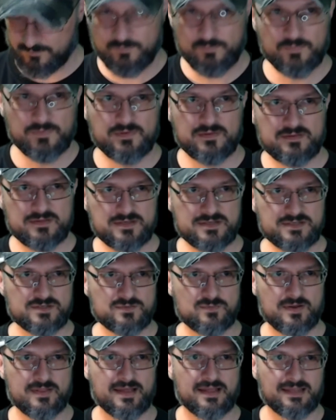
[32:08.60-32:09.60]
this is where
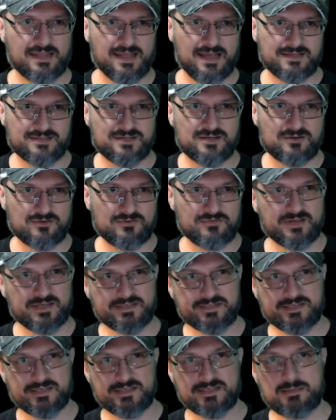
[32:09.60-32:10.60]
that last interface
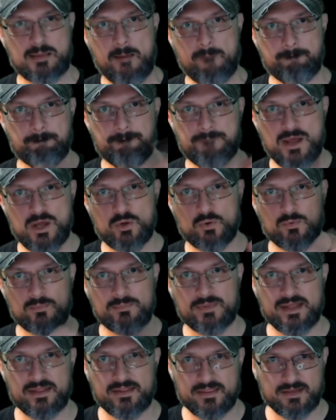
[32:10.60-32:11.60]
is. Boom,
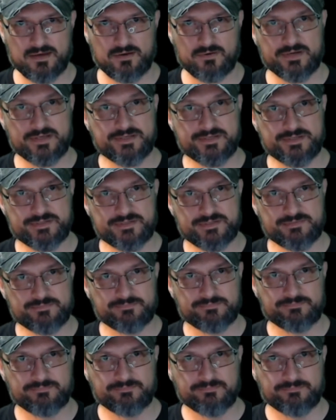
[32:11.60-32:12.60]
there it is.
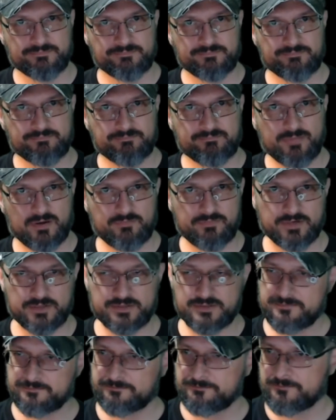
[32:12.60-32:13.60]
Perfect.
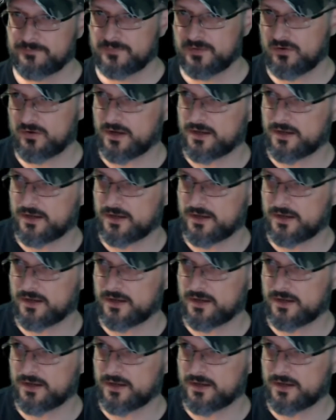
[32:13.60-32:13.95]
Okay.